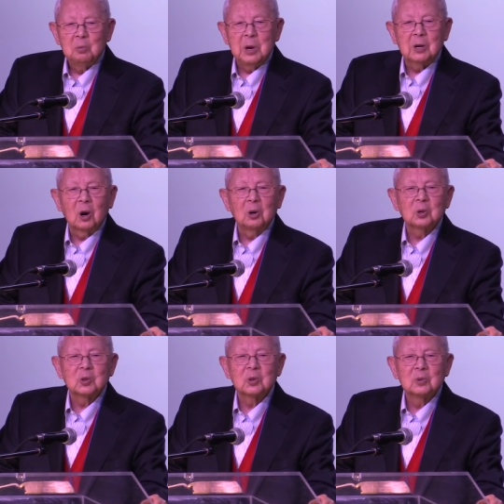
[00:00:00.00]

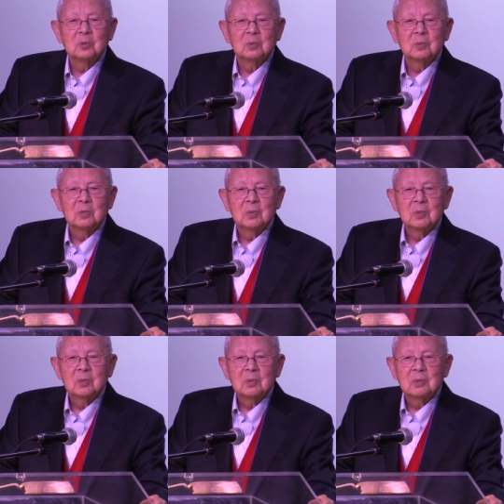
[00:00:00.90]
because
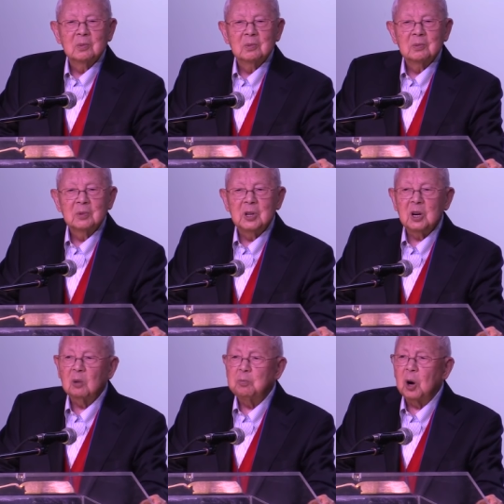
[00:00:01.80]
the
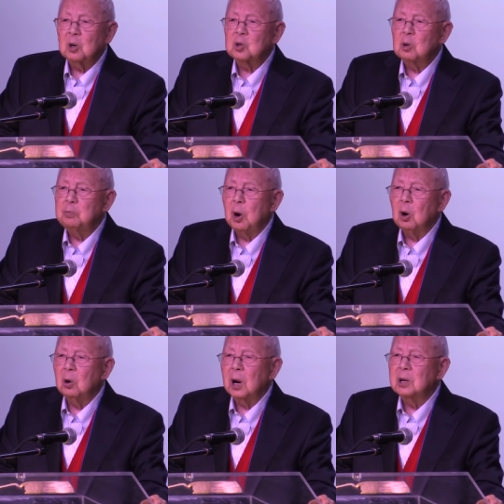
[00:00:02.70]
Apostle
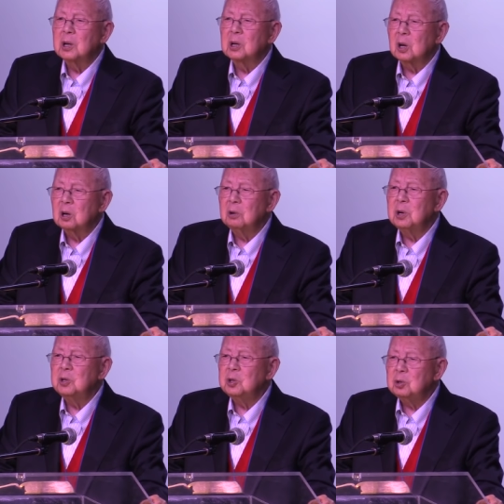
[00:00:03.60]
Paul
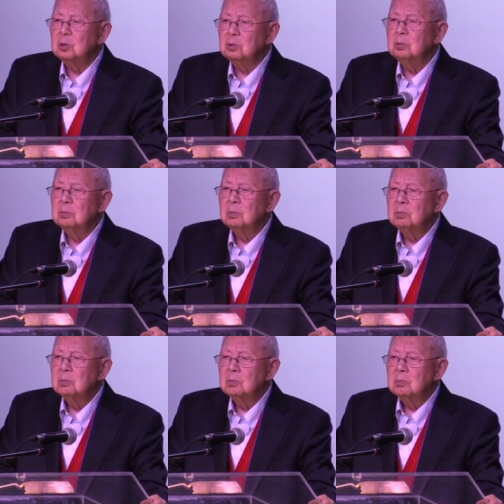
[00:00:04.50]
encouraged you
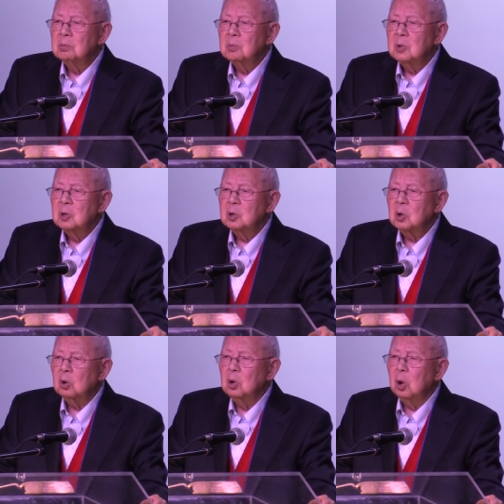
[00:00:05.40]

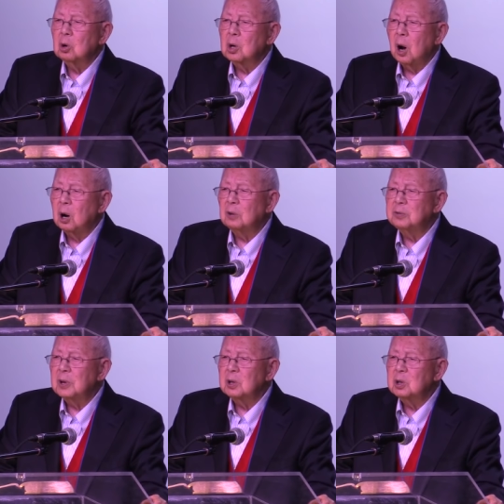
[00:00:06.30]
to look
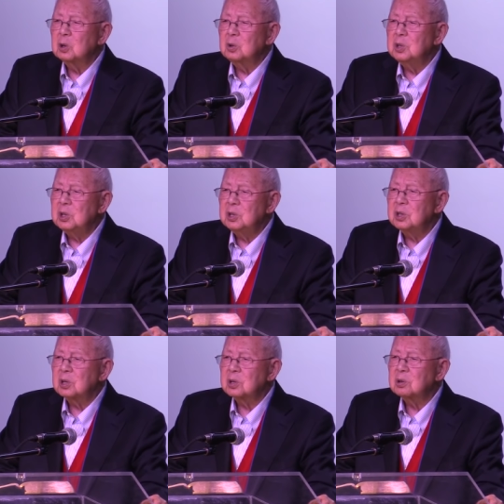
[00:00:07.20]
off unto
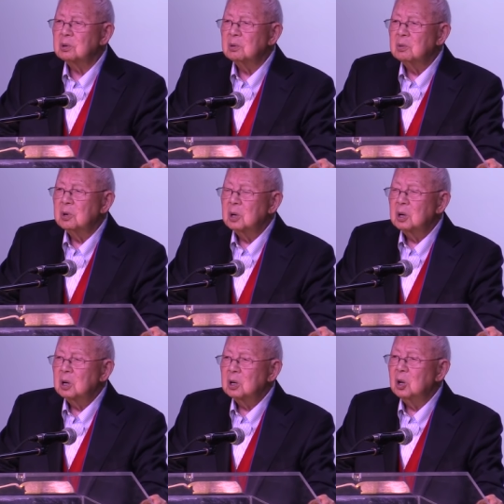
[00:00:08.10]
Jesus,
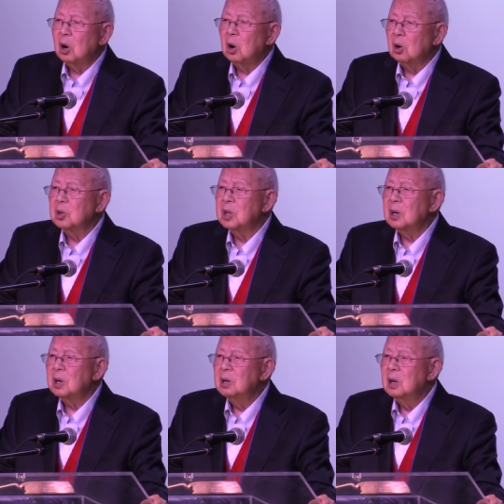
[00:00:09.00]
the
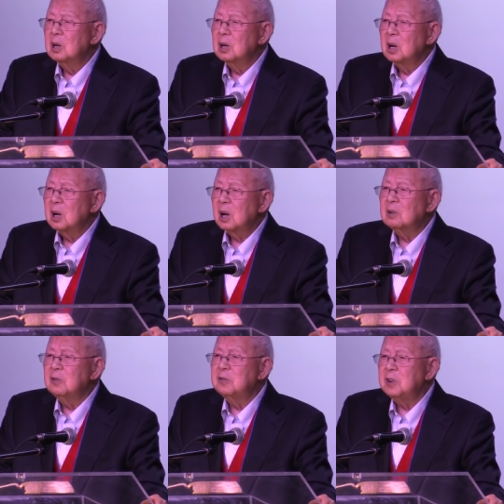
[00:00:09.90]
author
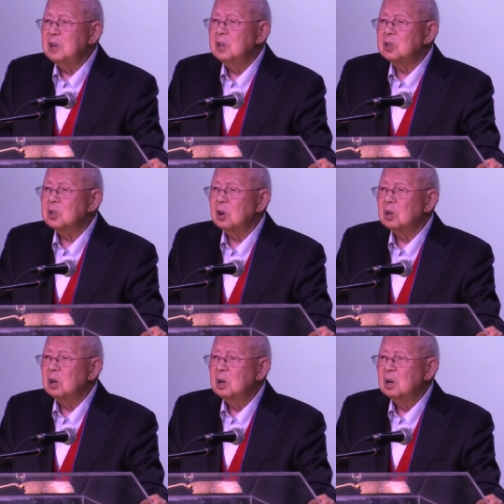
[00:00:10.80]
and finisher
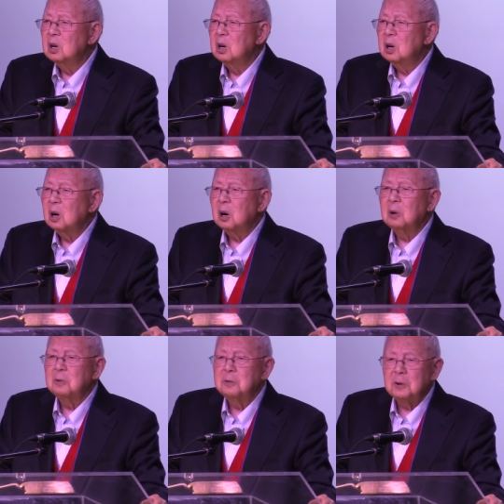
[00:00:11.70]

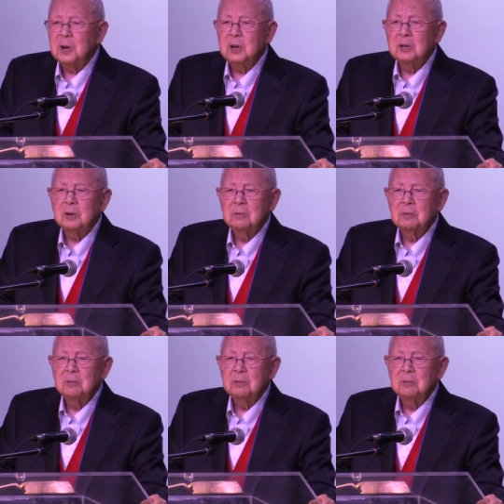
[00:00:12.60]
of faith.